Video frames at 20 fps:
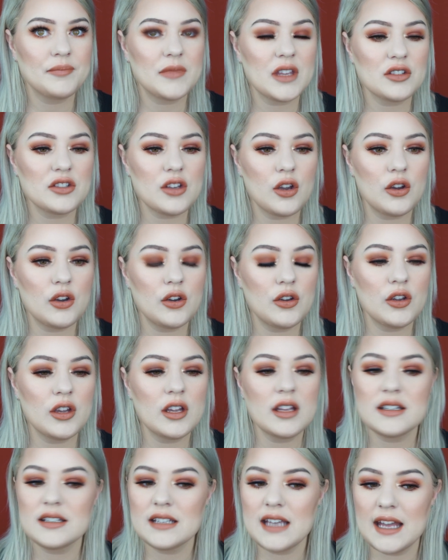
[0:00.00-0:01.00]
So
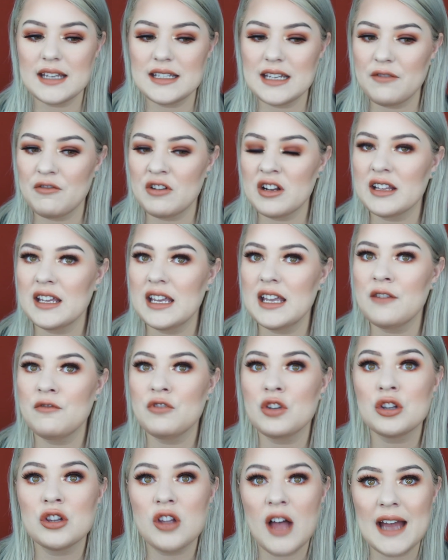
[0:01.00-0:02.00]
yeah, definitely
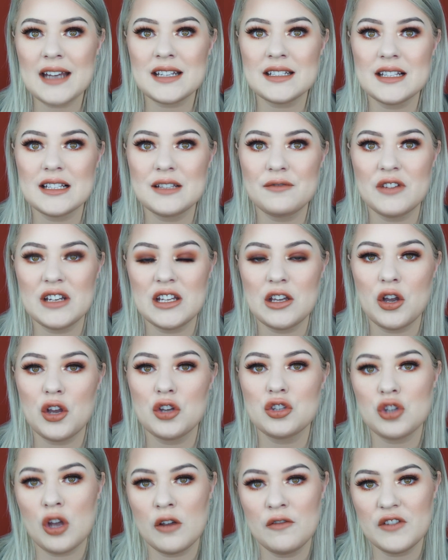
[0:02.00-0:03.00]
if you liked this
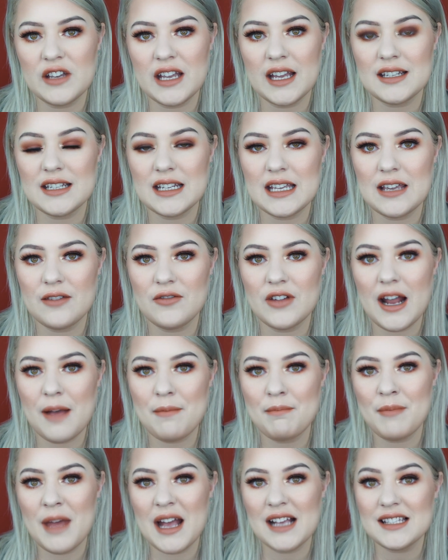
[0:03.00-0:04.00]
video, don't forget to give it a
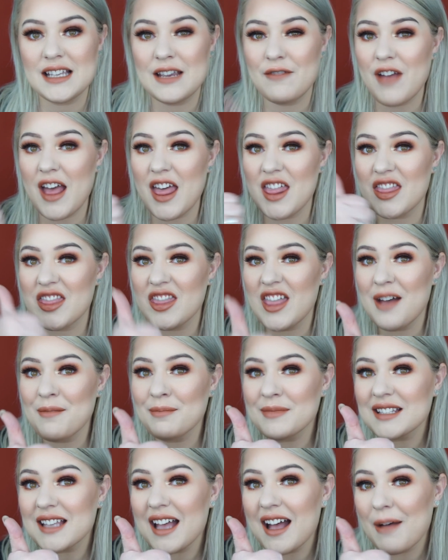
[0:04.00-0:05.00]
massive
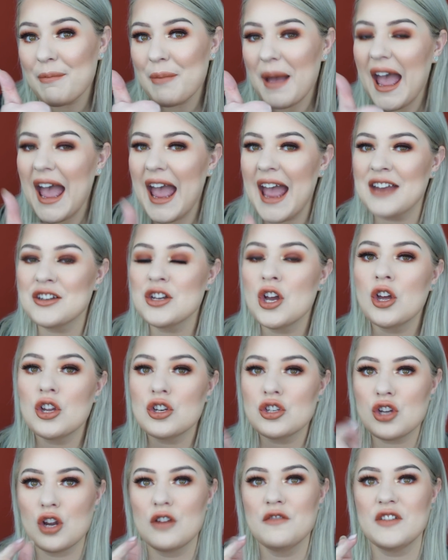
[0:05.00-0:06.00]
thumbs up, and
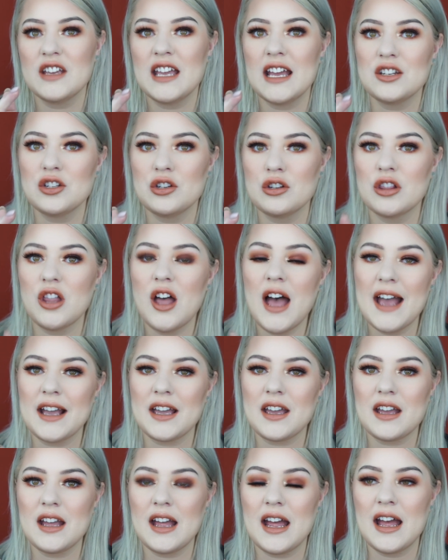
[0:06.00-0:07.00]
don't forget to like
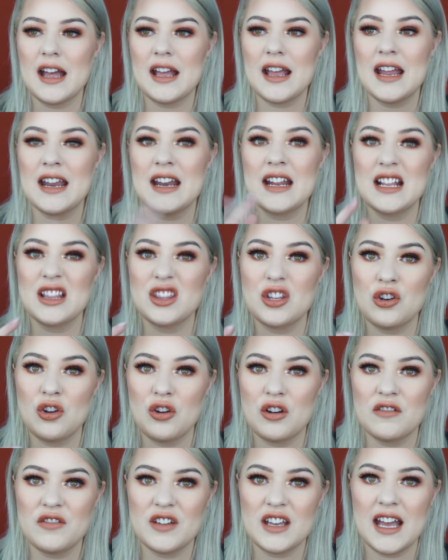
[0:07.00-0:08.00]
and hit the
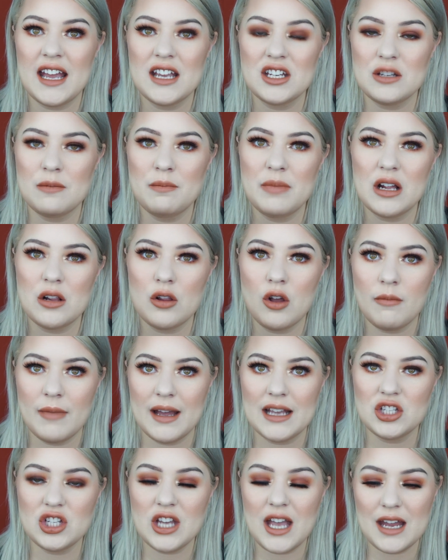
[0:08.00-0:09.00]
notification bell on
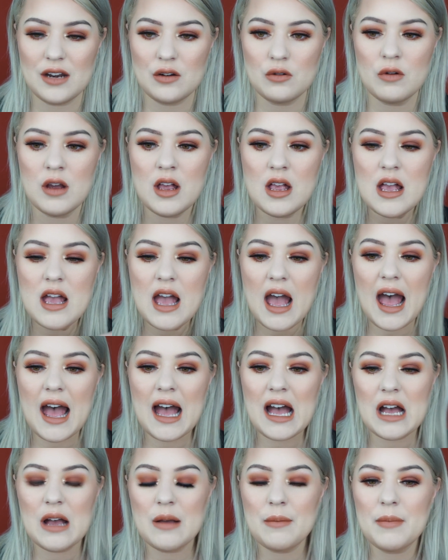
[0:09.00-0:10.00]
my channel.
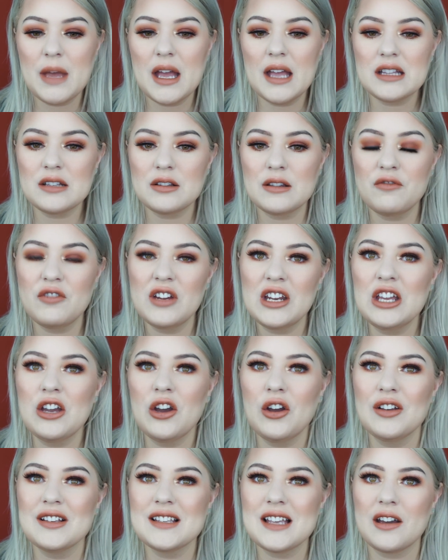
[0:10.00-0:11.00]
The
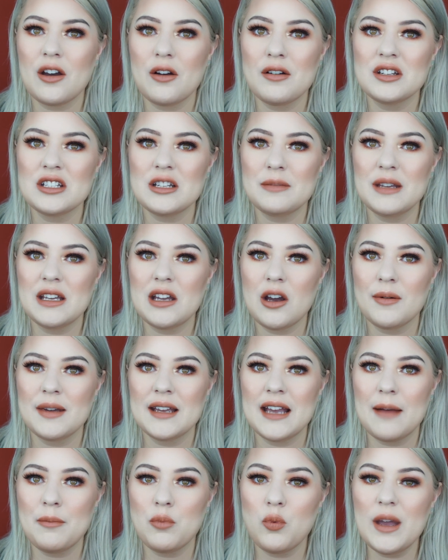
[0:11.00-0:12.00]
videos are going to be
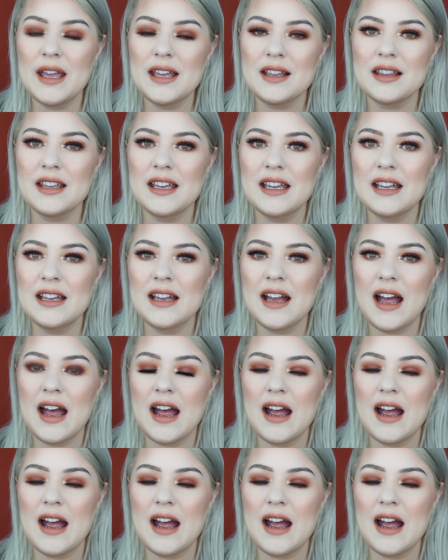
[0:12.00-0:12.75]
going up weekly.